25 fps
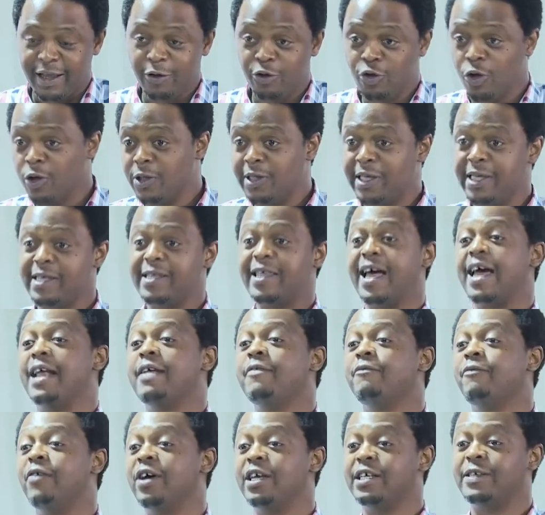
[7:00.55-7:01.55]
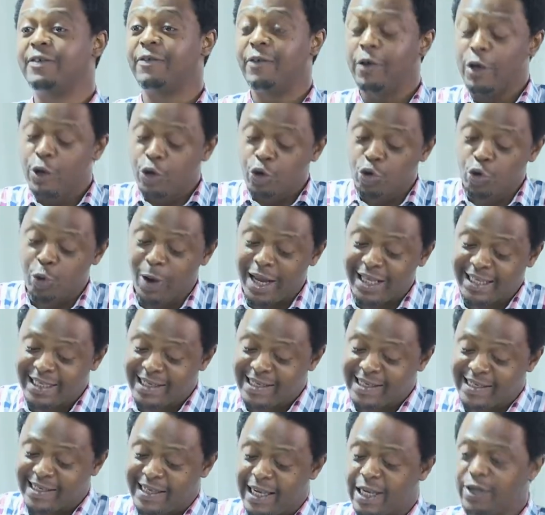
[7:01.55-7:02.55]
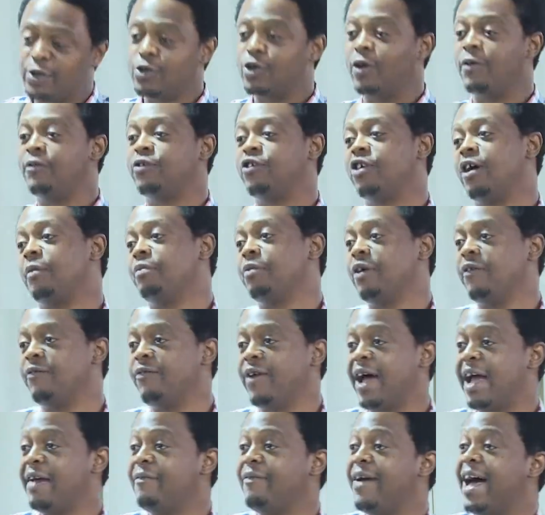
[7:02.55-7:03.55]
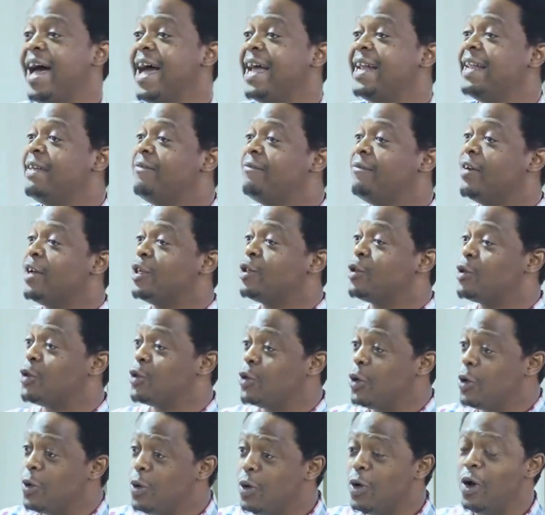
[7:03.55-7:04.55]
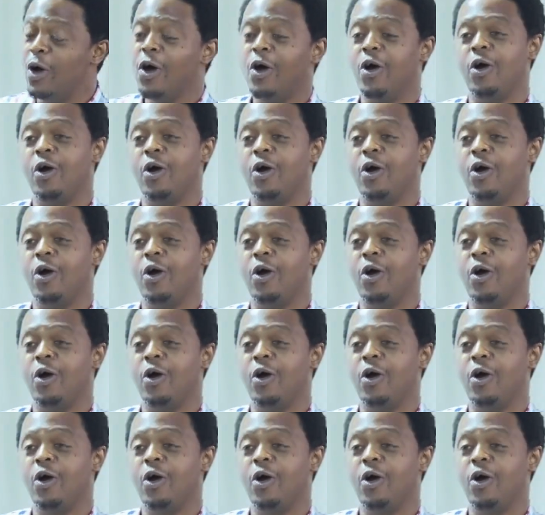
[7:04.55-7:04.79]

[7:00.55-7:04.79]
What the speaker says: Notice that in verse 26 of chapter 5 and in verse 2